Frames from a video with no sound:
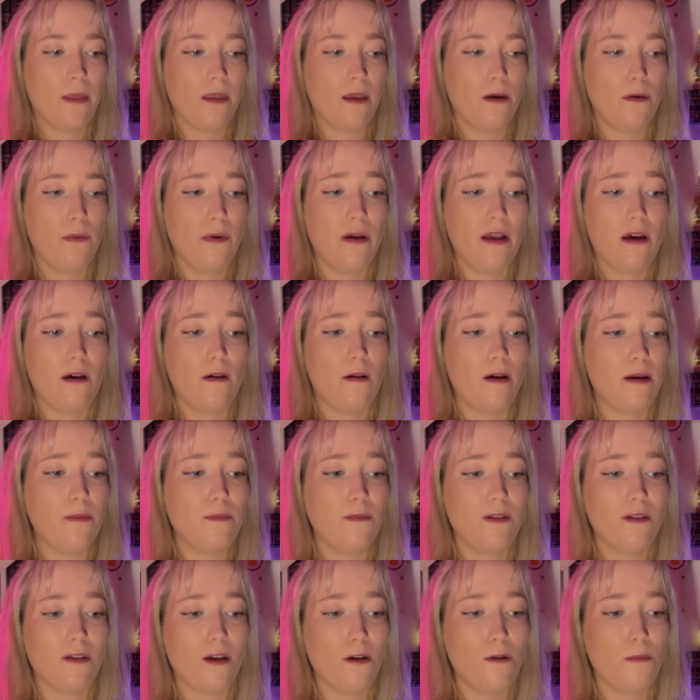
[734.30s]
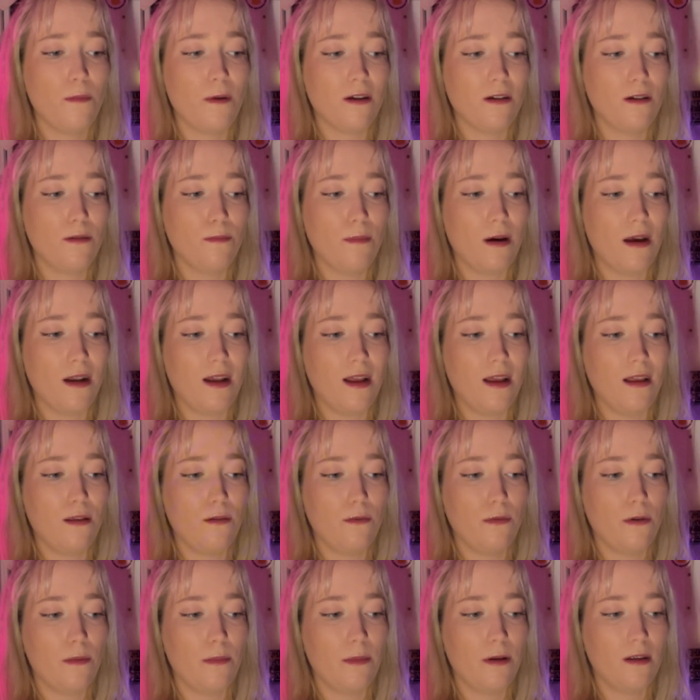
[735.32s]
"We owe him so much money," the
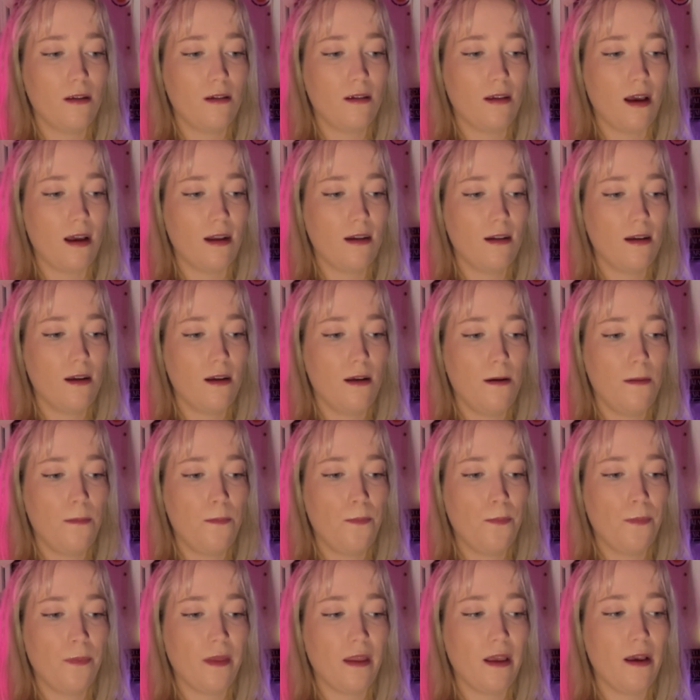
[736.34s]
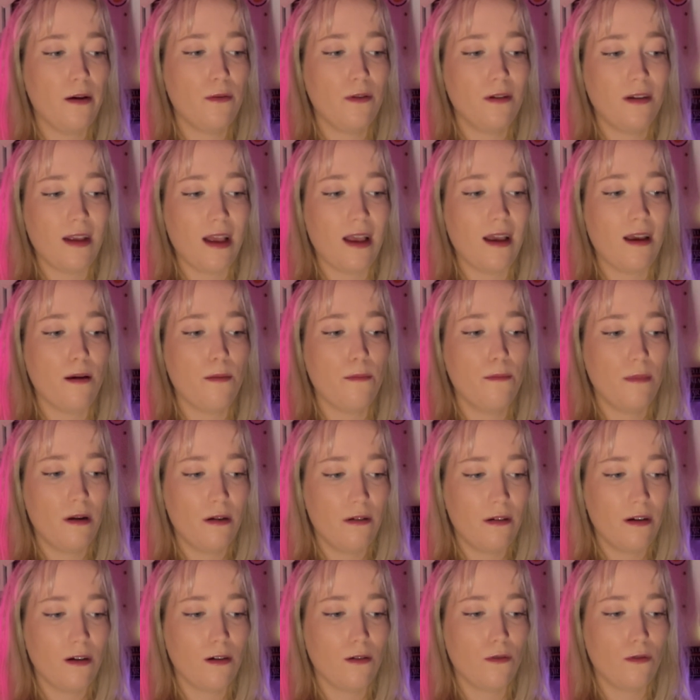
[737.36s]
woman said. "It would take a
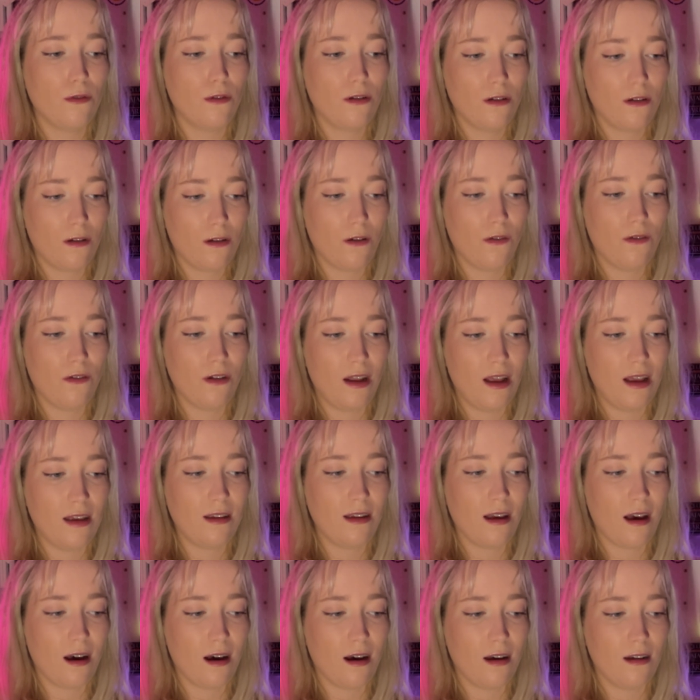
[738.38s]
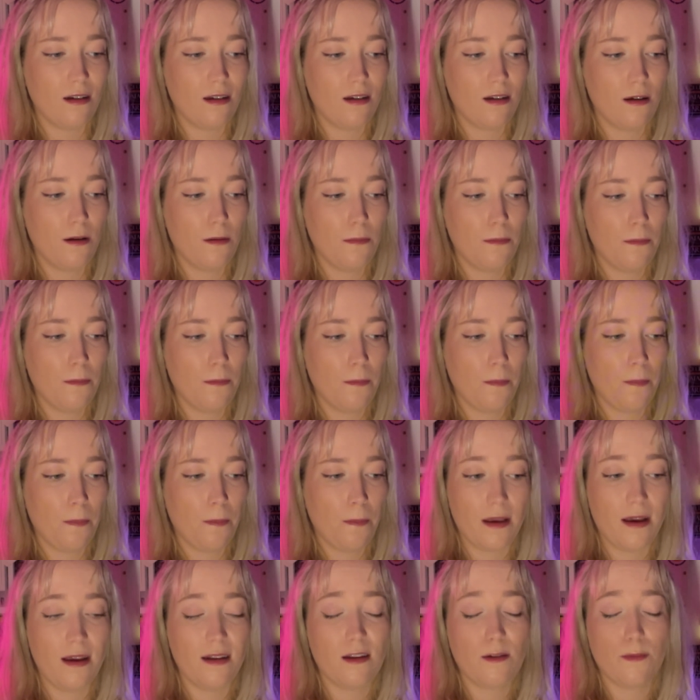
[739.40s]
miracle to soften his heart."
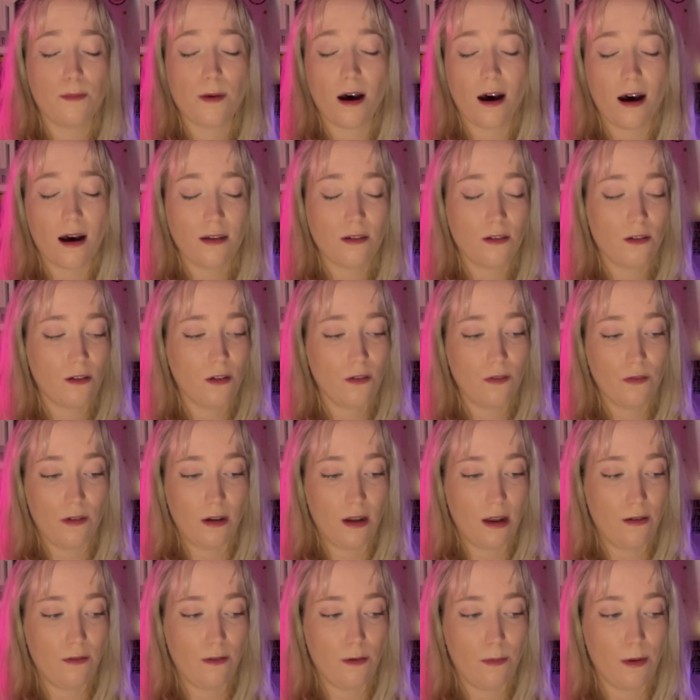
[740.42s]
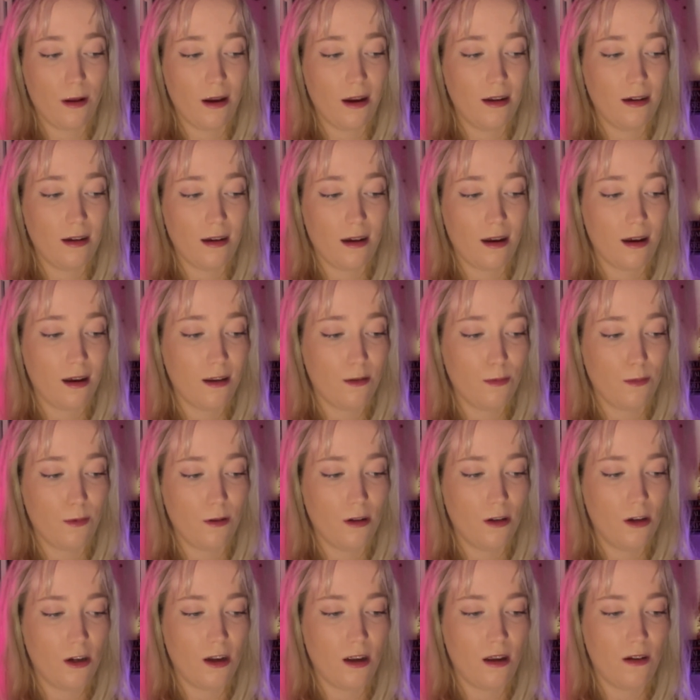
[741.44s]
"It's past softening," replied her
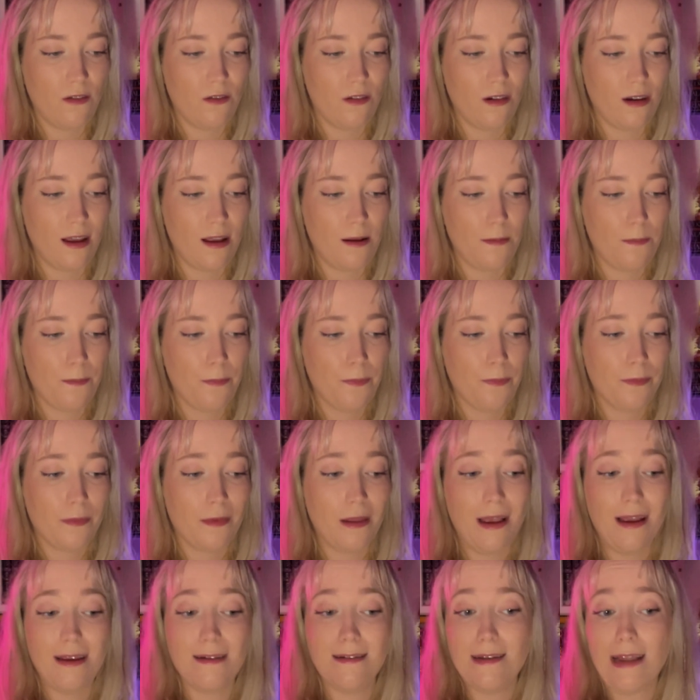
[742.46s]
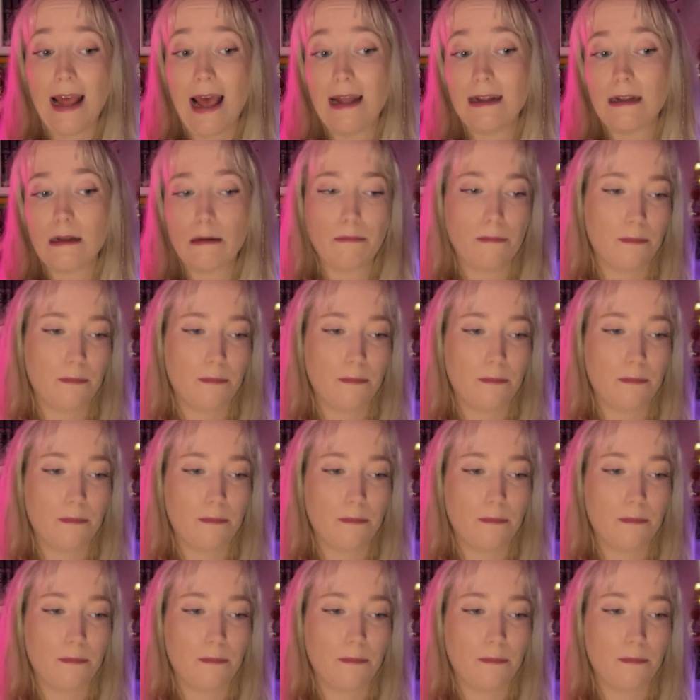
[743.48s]
husband cheerfully. "He's dead."